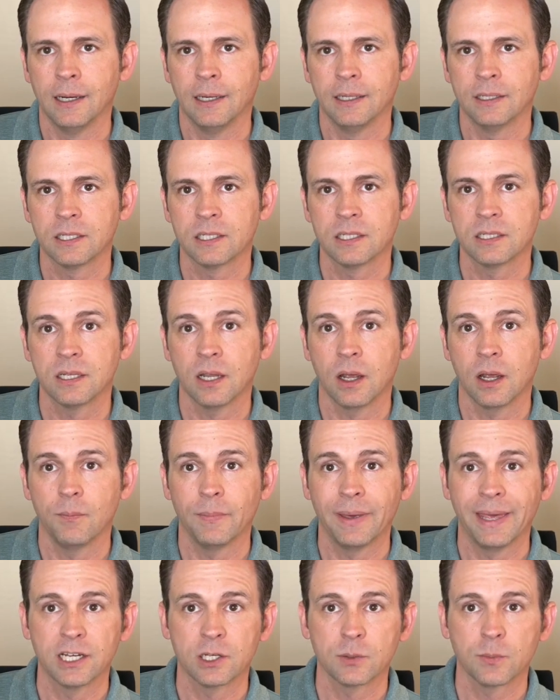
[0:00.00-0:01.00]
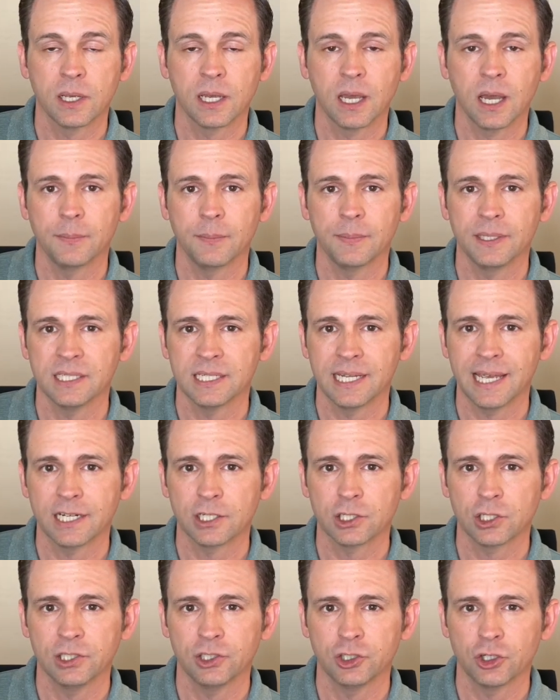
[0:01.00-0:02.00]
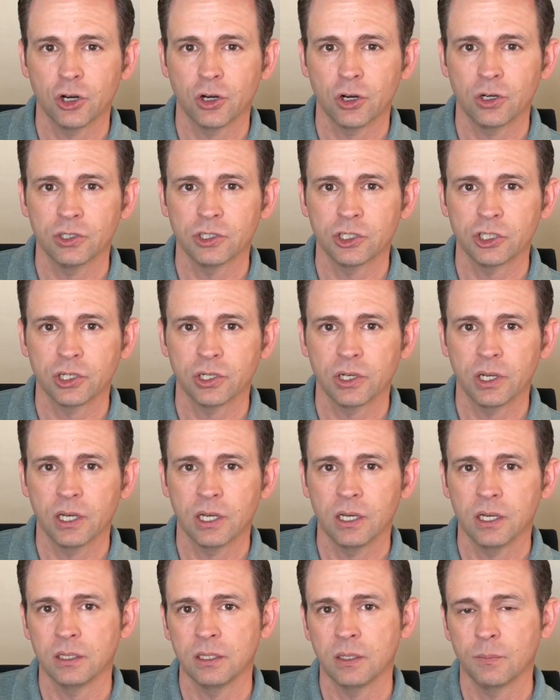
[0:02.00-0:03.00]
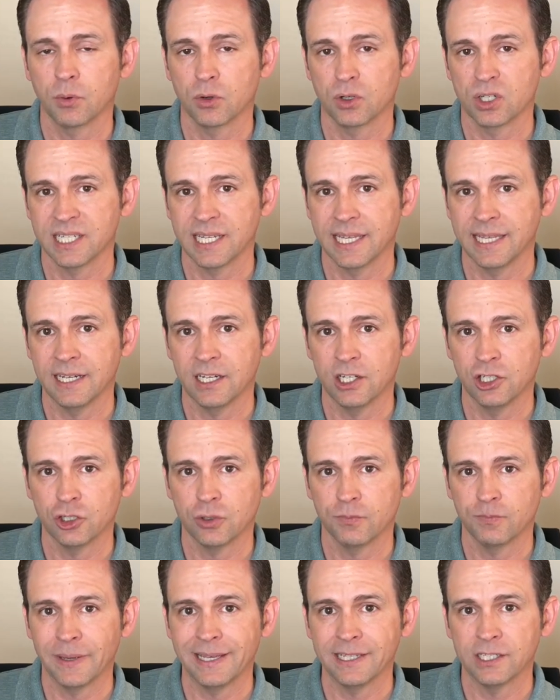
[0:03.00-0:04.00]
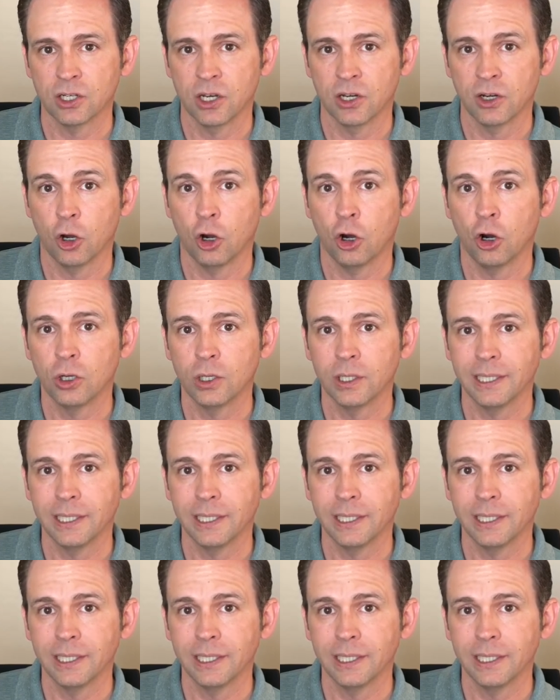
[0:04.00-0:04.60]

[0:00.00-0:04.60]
Some management companies actually charge the percentage based on all